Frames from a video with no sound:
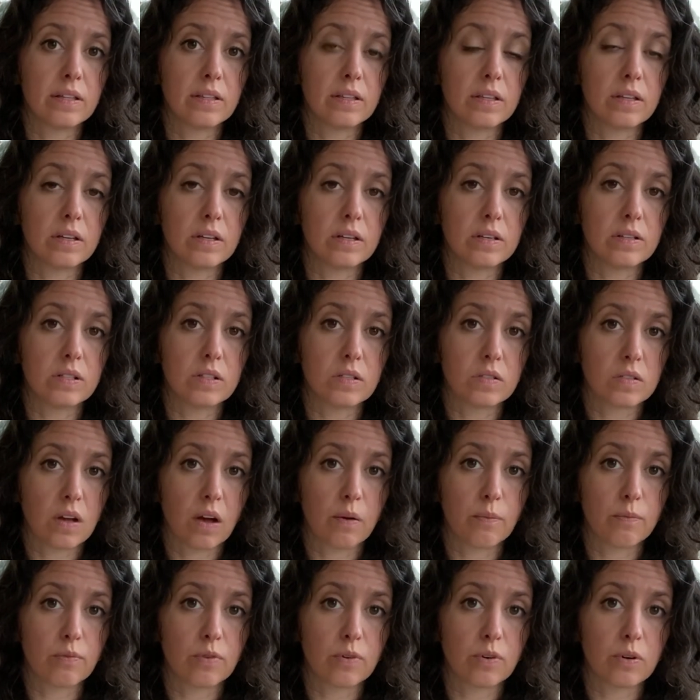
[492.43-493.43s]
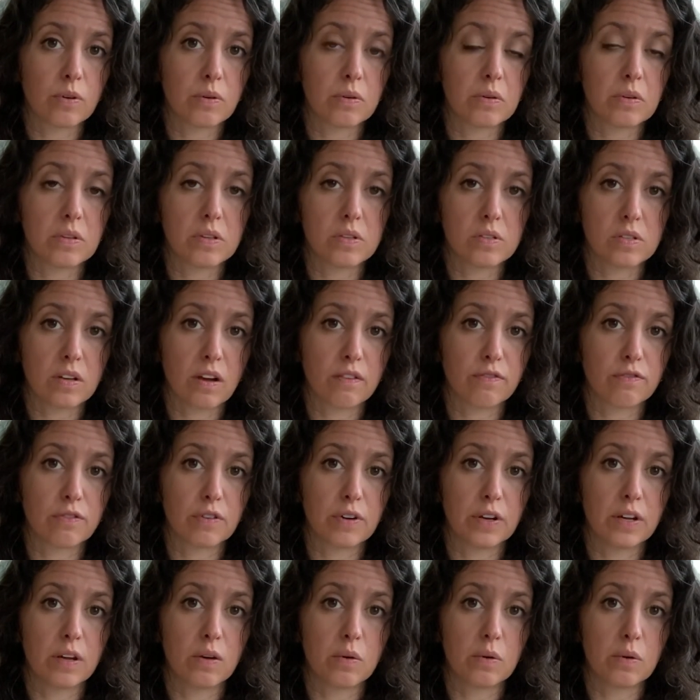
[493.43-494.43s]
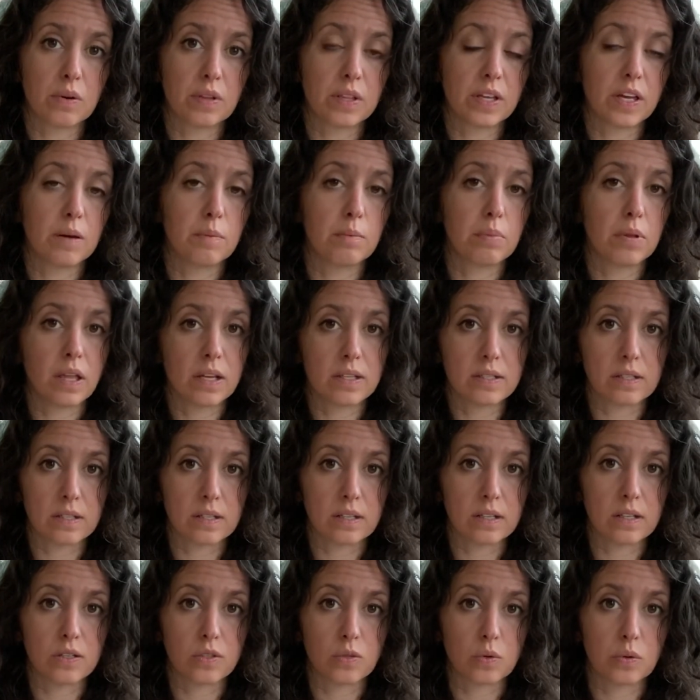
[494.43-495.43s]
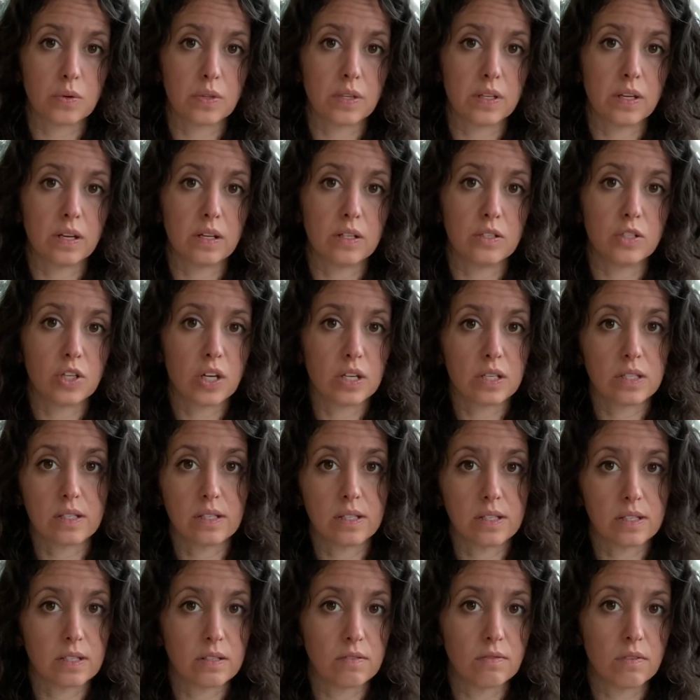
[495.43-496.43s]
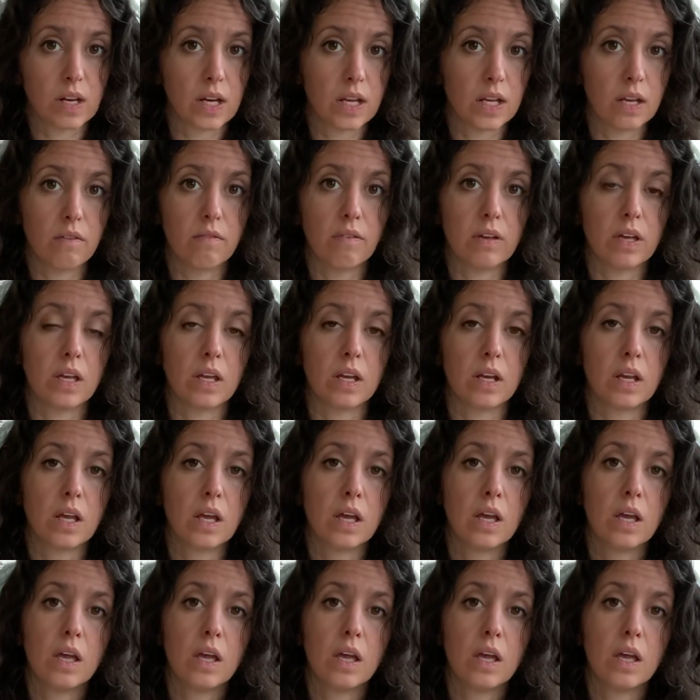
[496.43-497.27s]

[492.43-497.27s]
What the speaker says: the discomfort or the suffering or the unpleasantness or the unjustness of any of it.